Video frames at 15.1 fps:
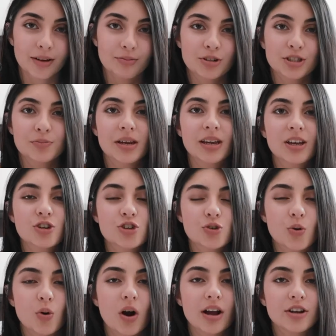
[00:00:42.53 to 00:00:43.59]
I'm just making
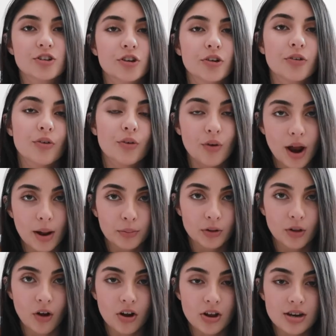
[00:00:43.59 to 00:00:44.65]
sure I don't
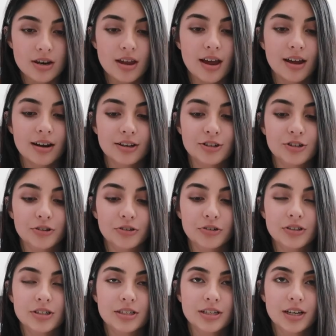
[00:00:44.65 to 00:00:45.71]
ramble on and I
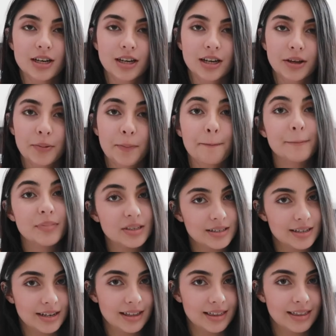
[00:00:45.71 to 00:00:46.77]
don't miss
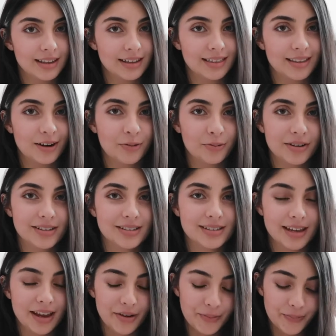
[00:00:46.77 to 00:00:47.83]
anything that I want to
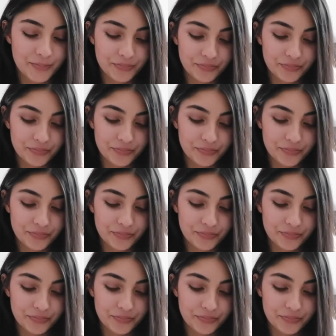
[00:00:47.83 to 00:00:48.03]
say.